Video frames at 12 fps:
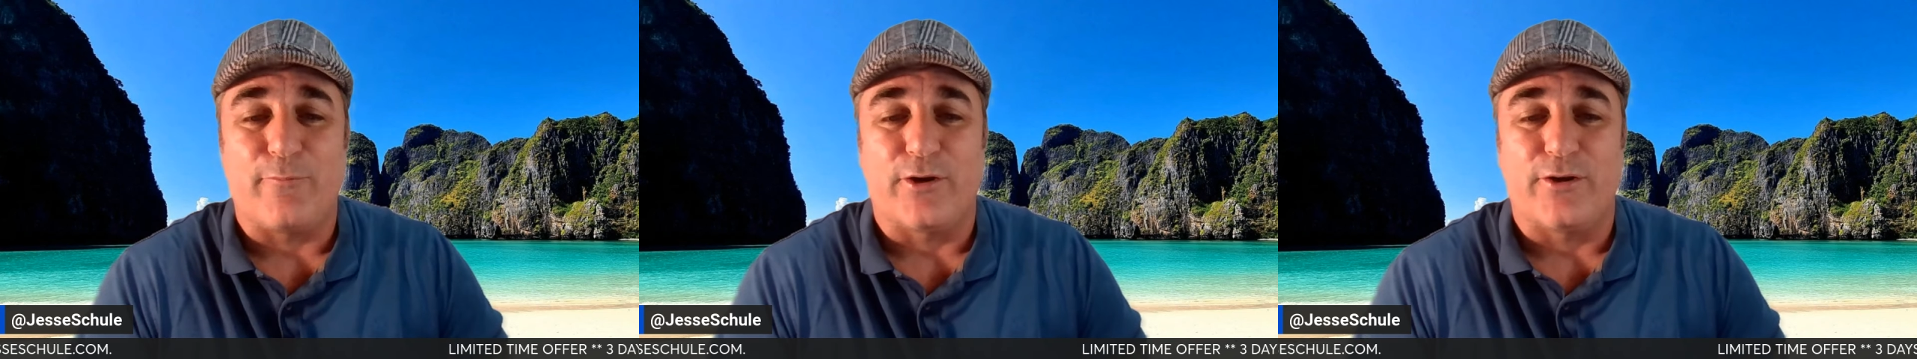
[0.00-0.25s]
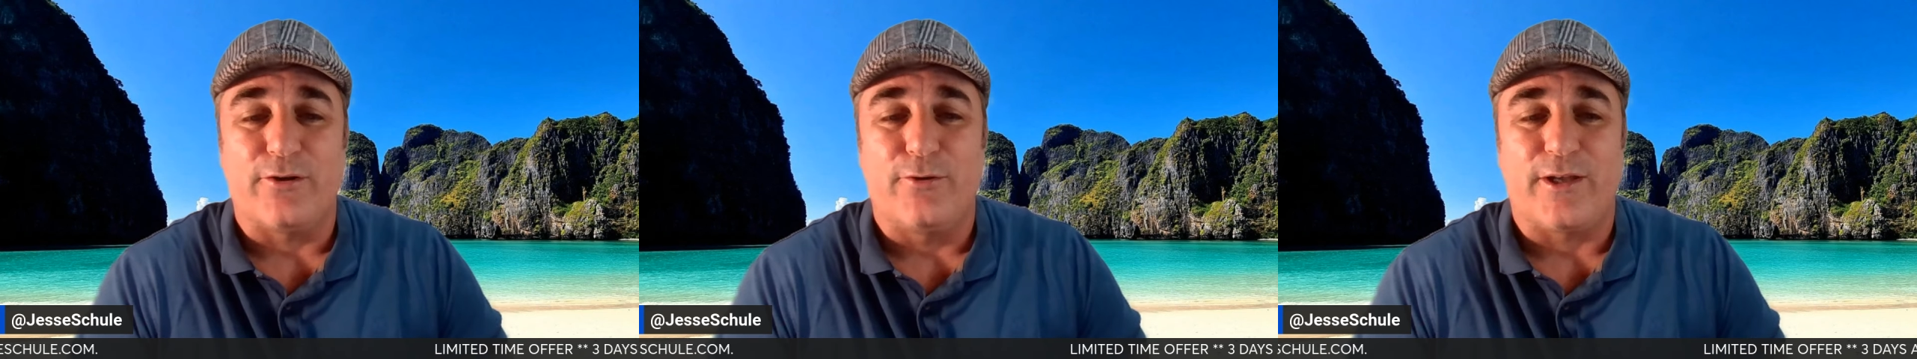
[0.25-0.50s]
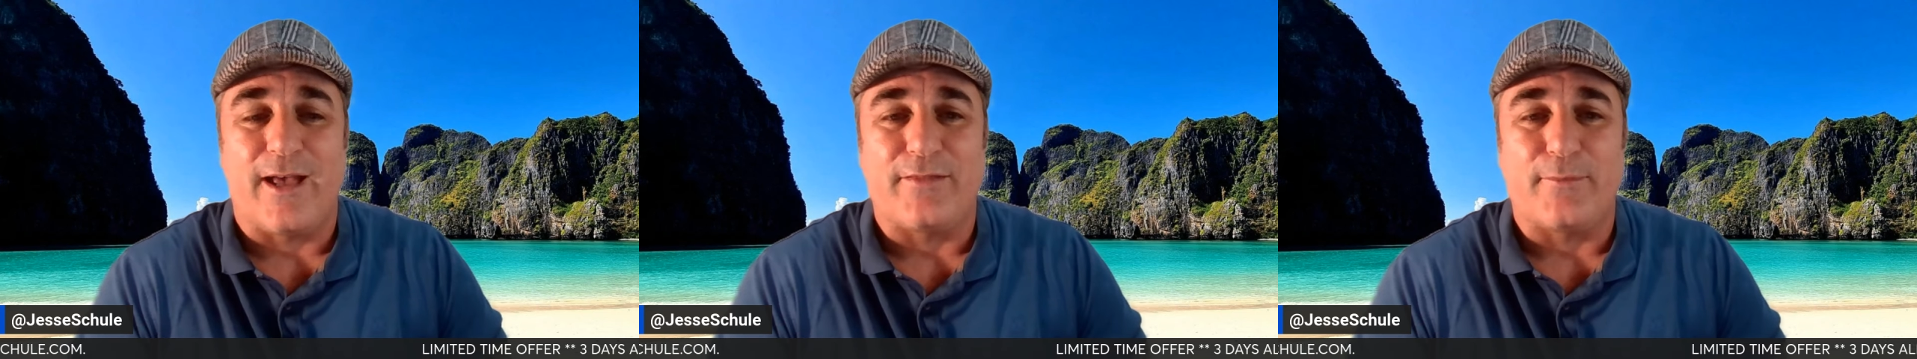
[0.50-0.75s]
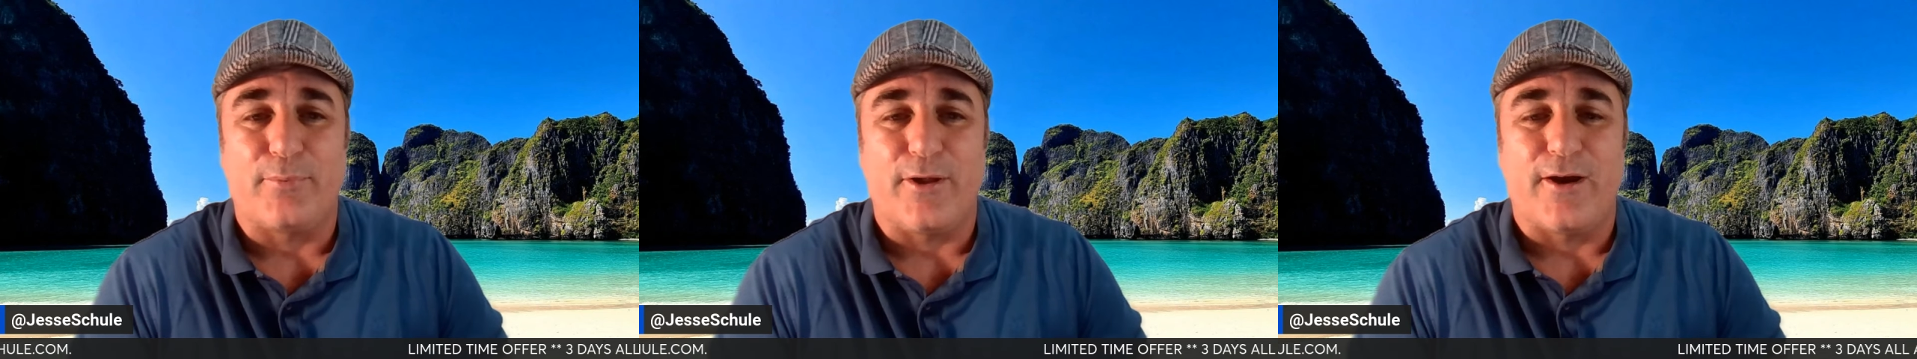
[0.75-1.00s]
and we're going to look
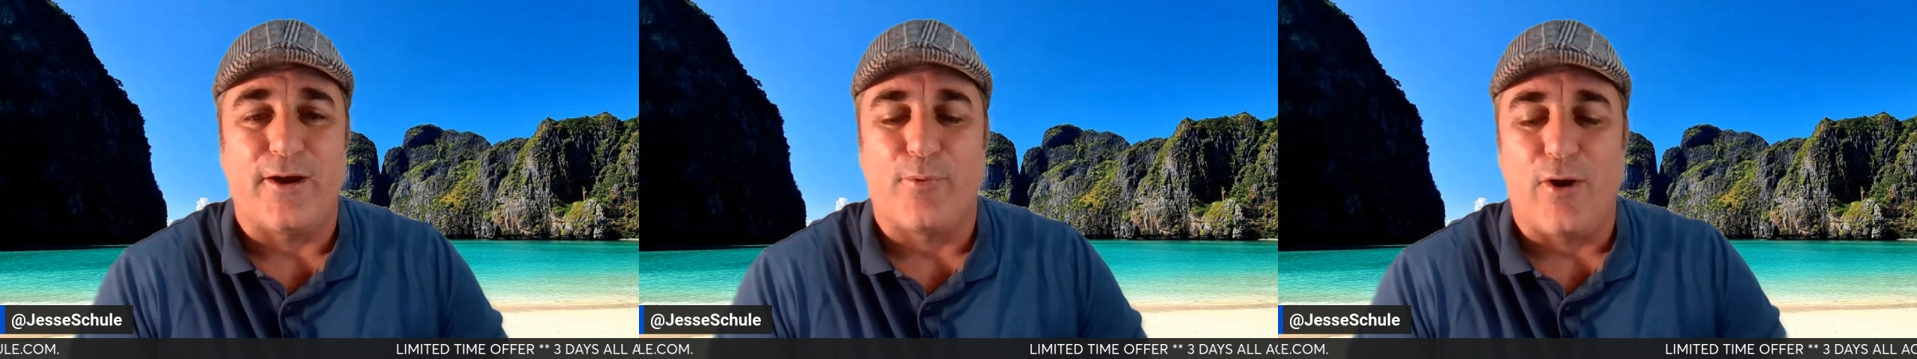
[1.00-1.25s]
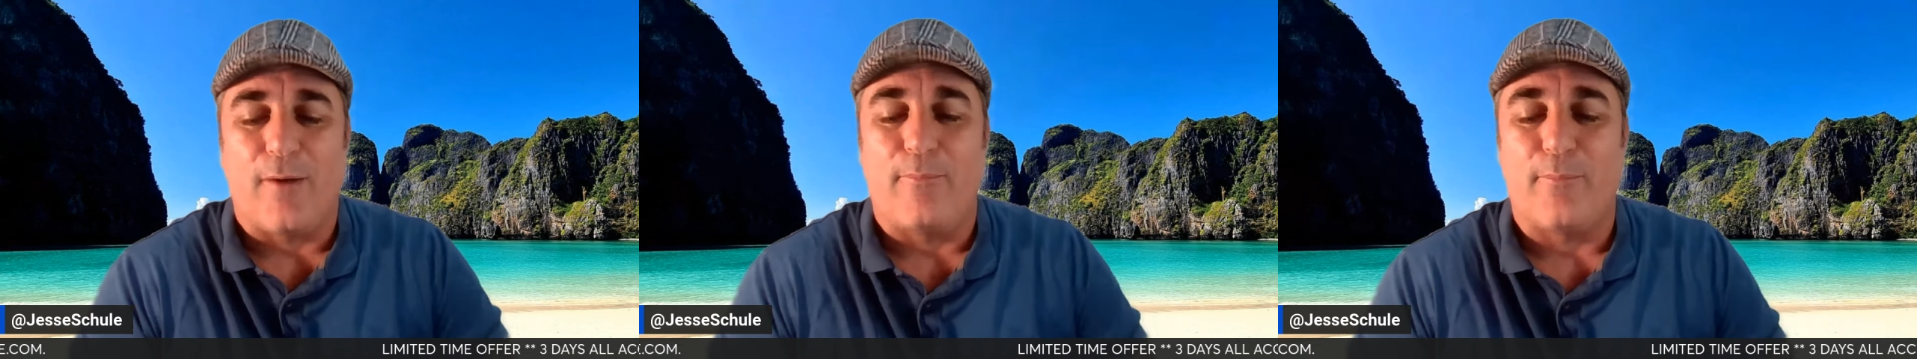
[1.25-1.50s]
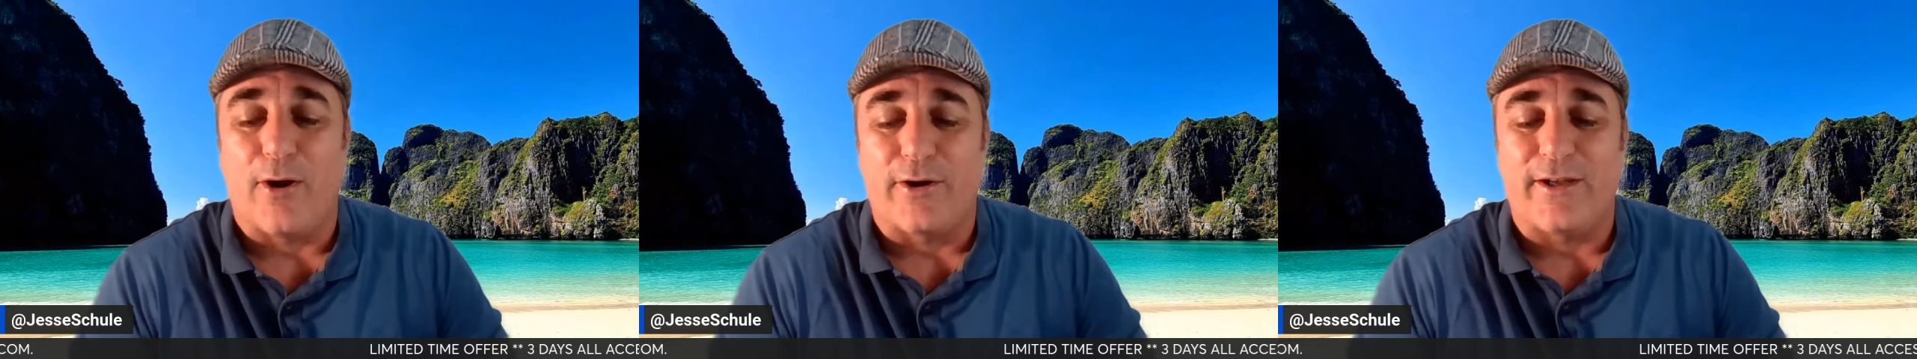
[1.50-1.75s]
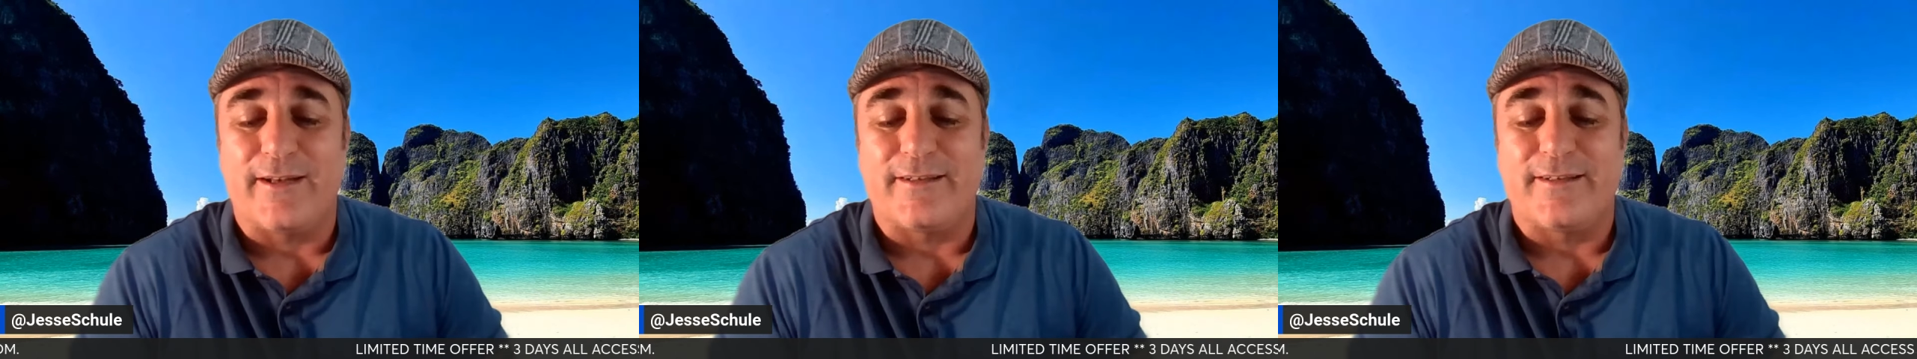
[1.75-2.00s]
at the player prop
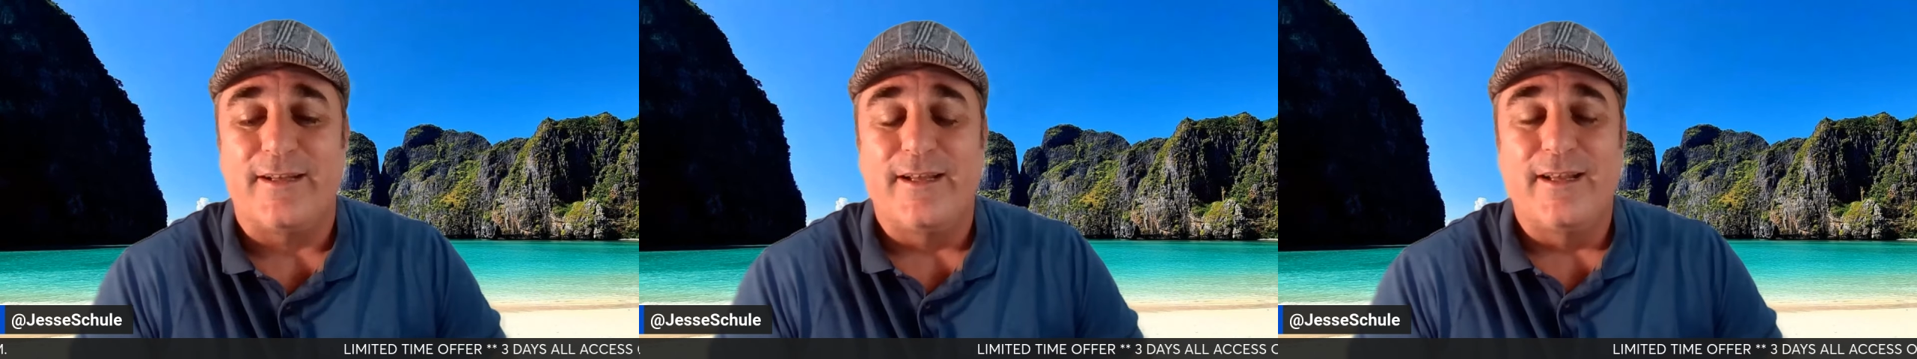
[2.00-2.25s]
market.